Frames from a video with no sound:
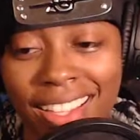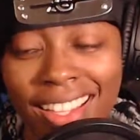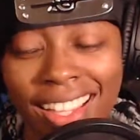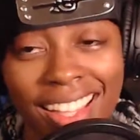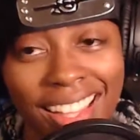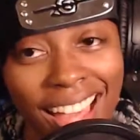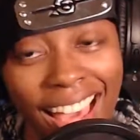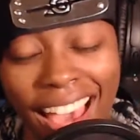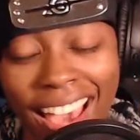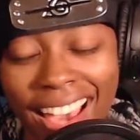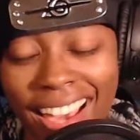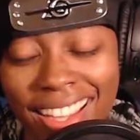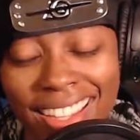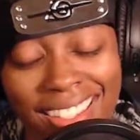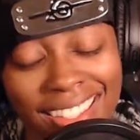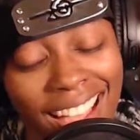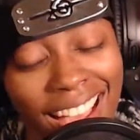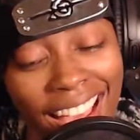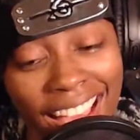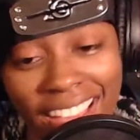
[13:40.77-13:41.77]

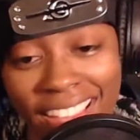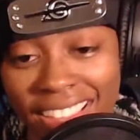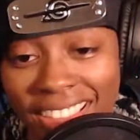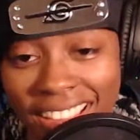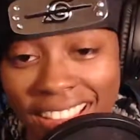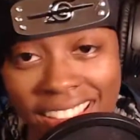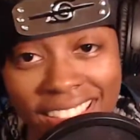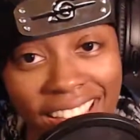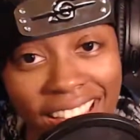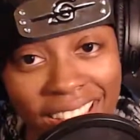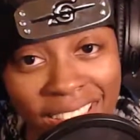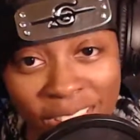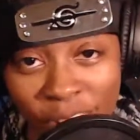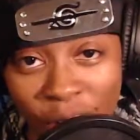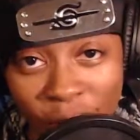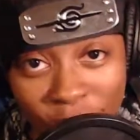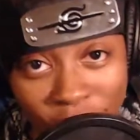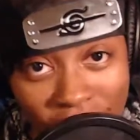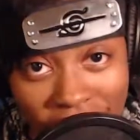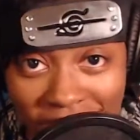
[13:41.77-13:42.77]
I think that they're
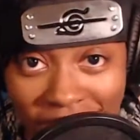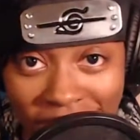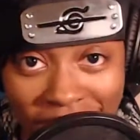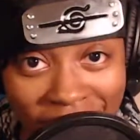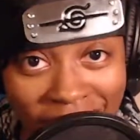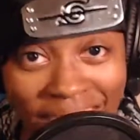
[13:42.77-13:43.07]
crazy.